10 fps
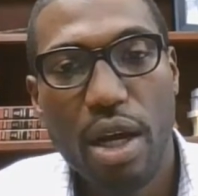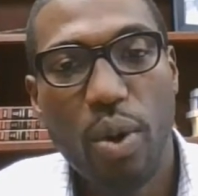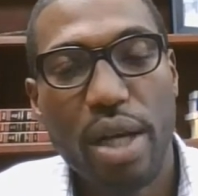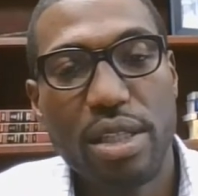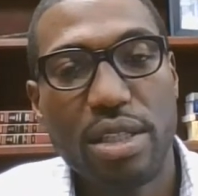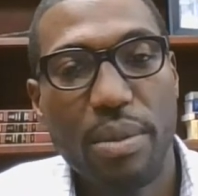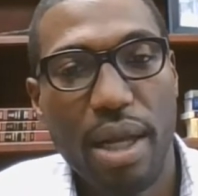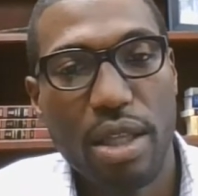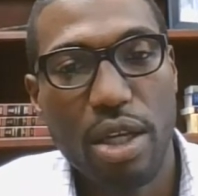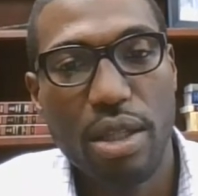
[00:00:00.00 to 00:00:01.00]
questions
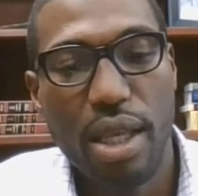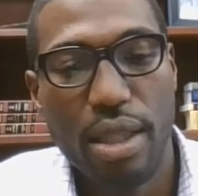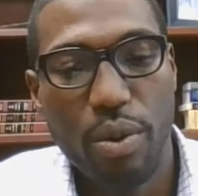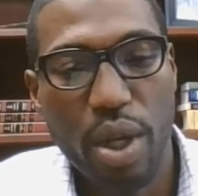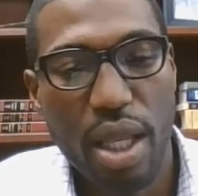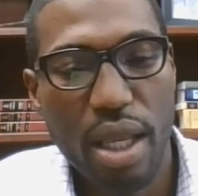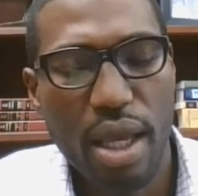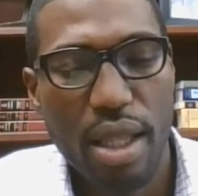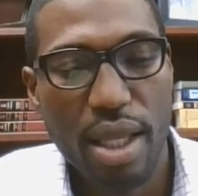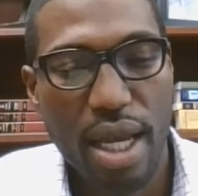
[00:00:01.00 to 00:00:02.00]
about the
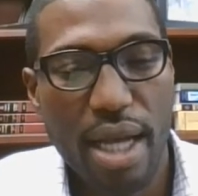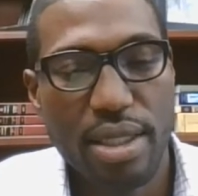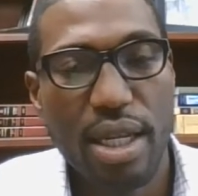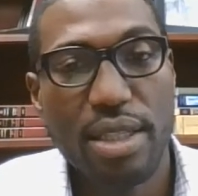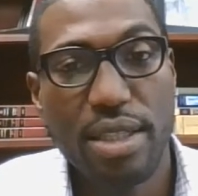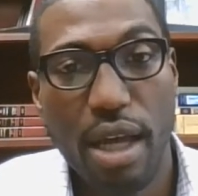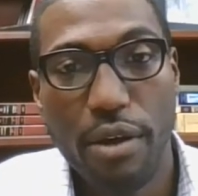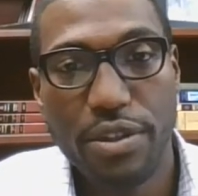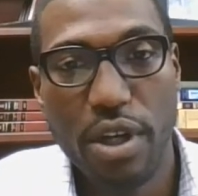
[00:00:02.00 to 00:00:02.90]
reading, the content itself.